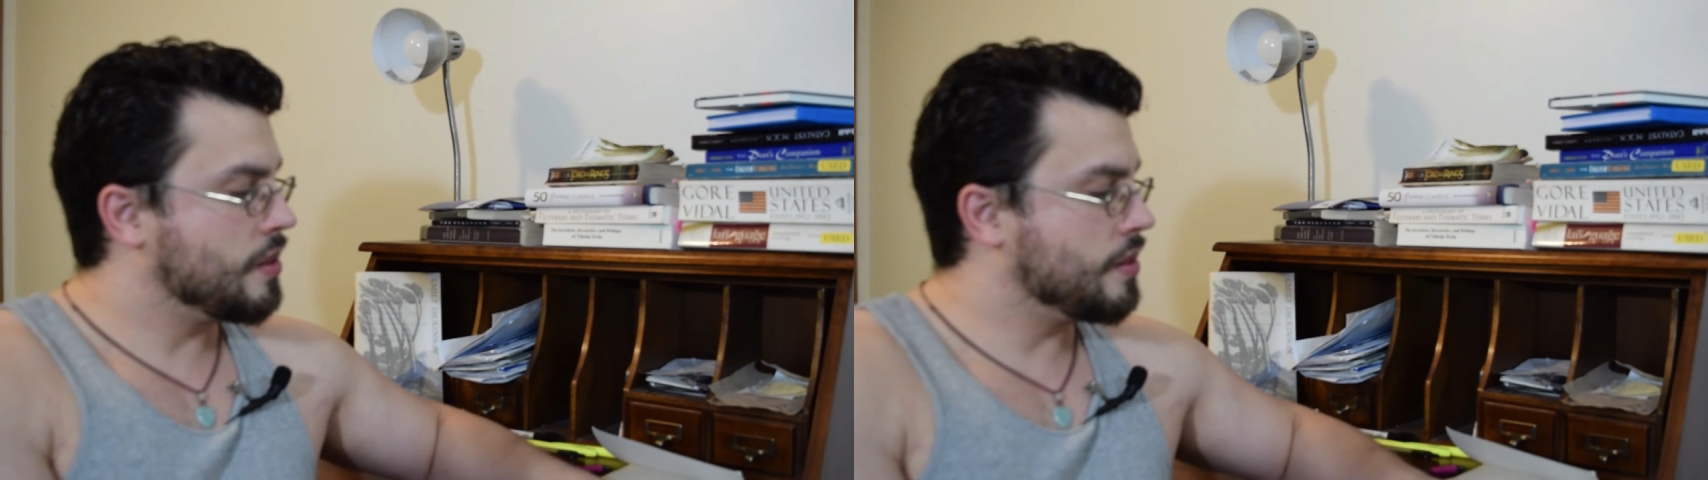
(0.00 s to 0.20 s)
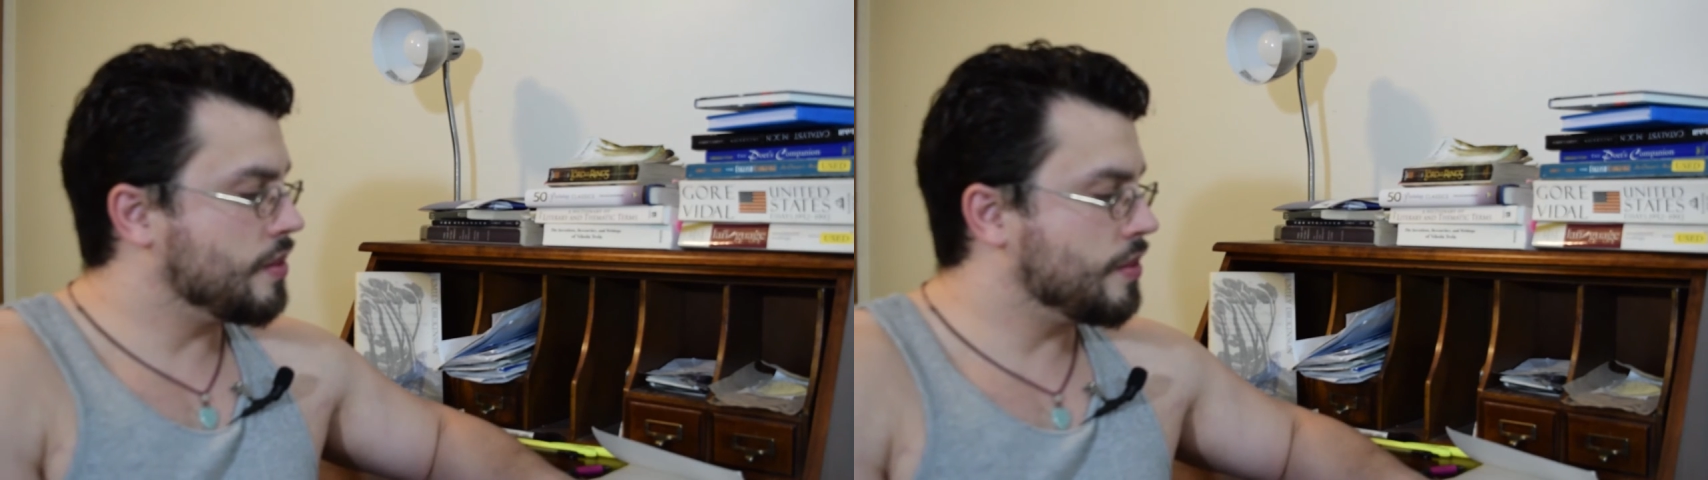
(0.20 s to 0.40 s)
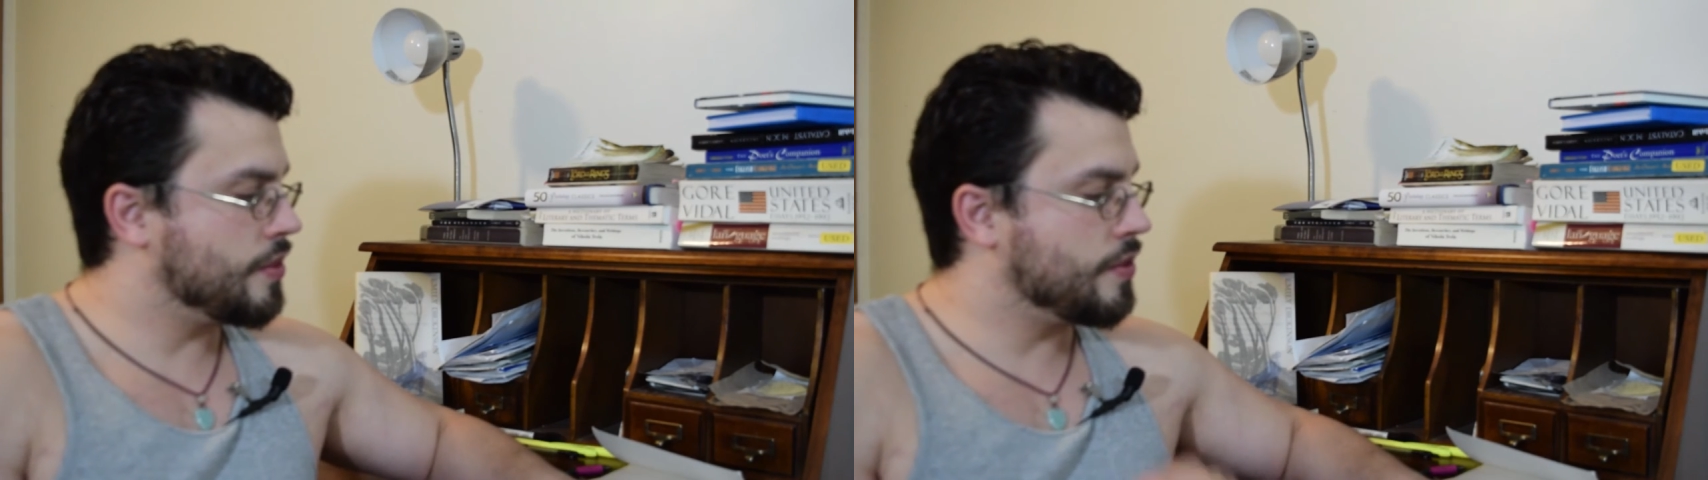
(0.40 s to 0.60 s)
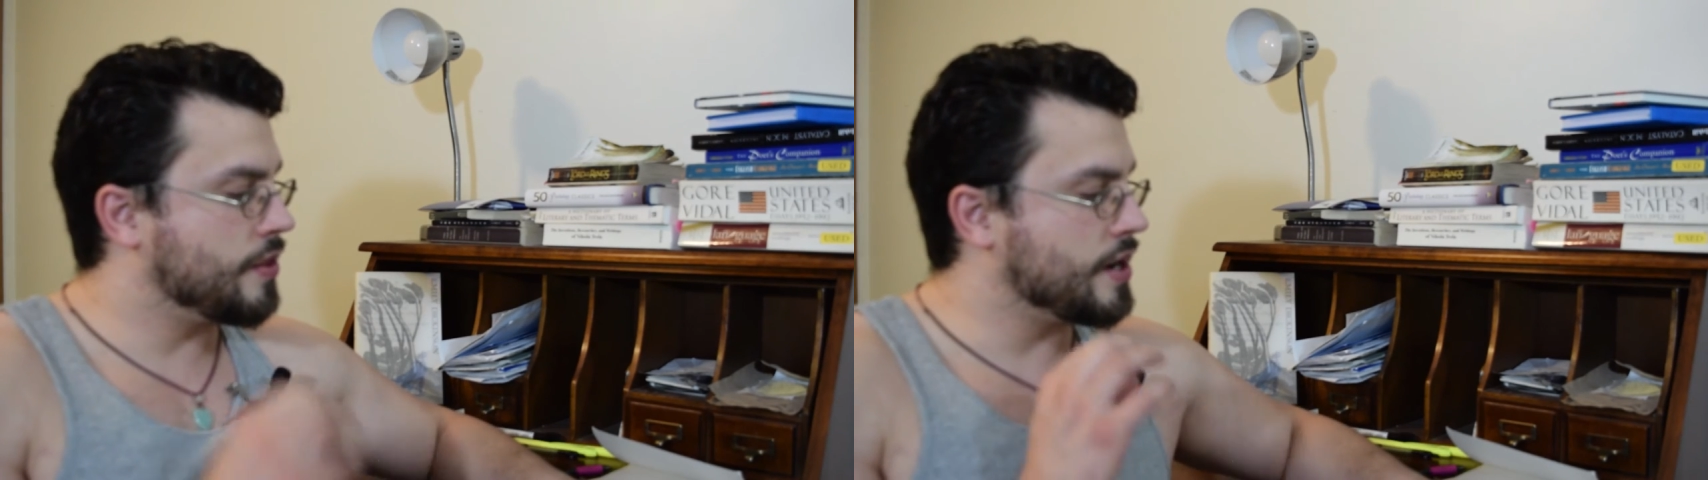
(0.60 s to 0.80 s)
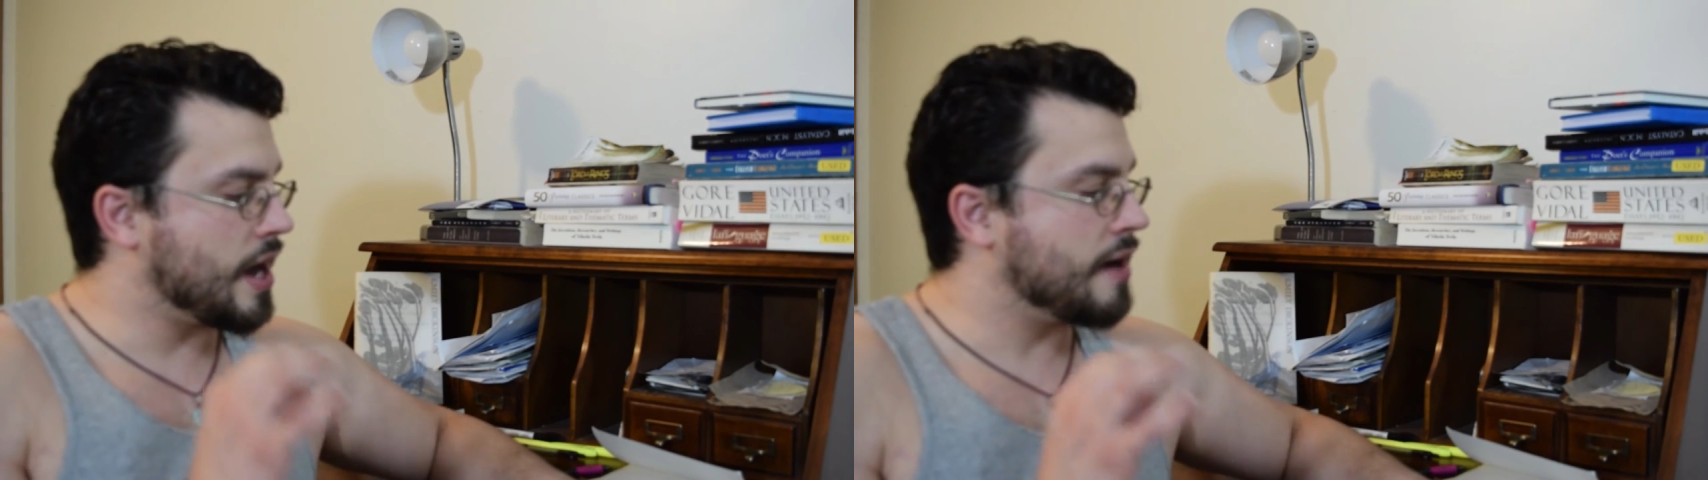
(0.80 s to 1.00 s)

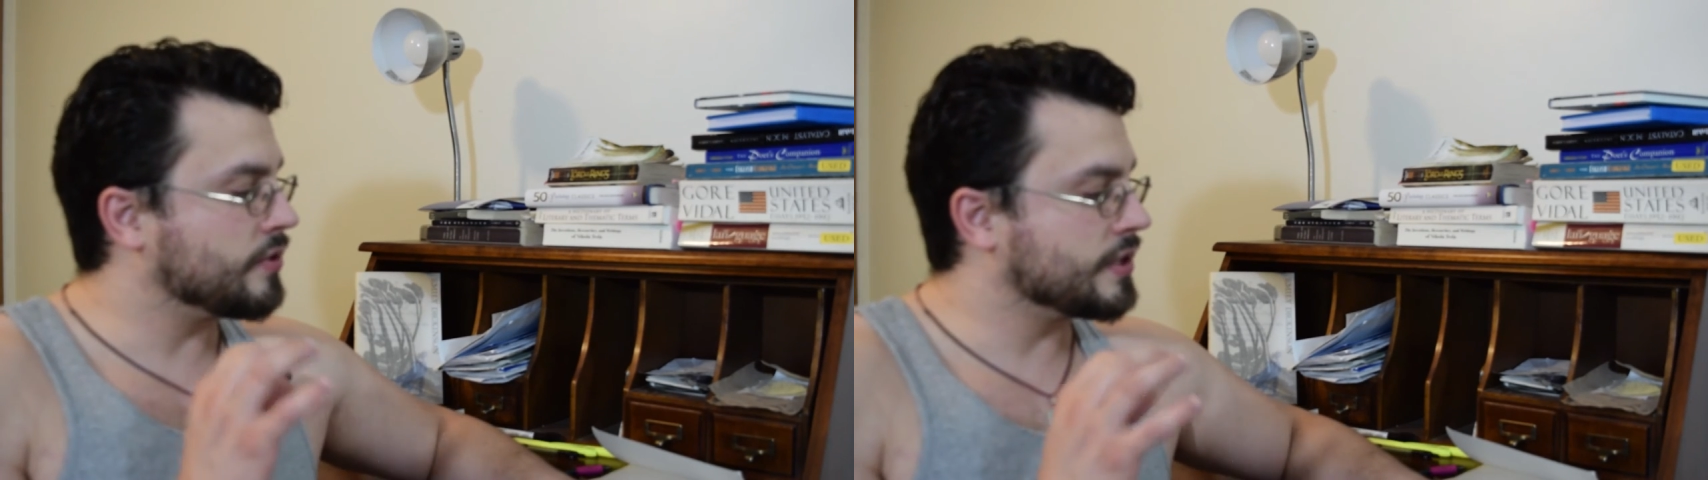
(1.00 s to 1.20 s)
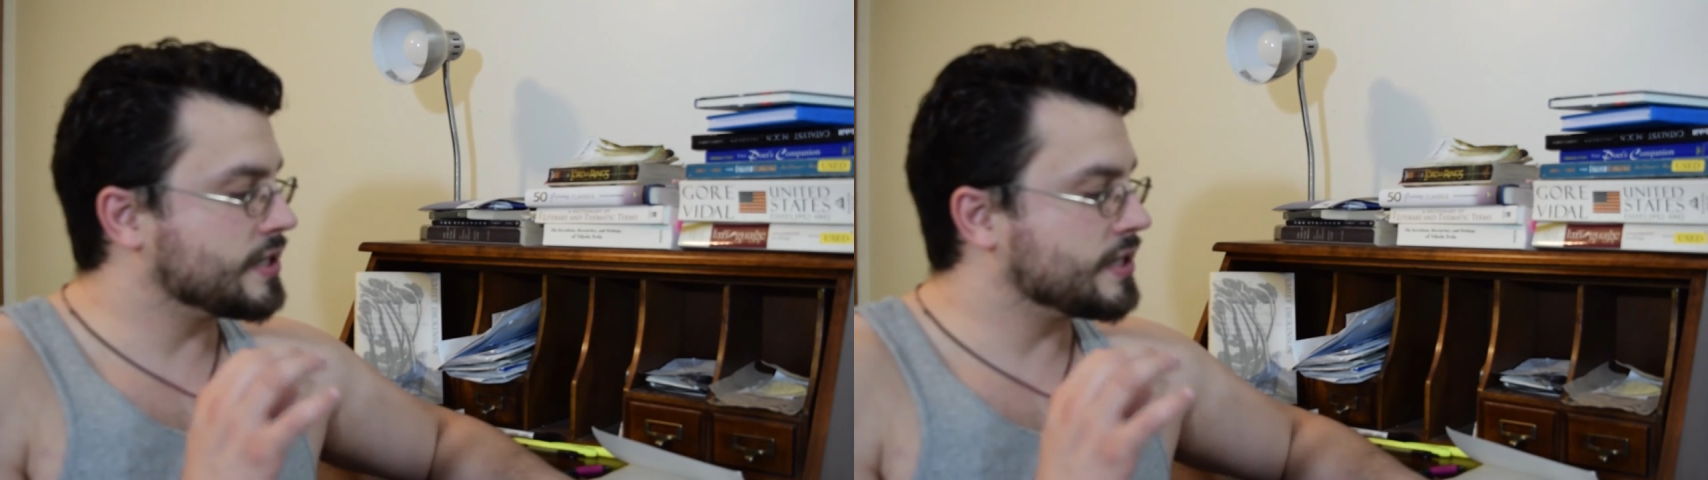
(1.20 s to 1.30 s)
the novel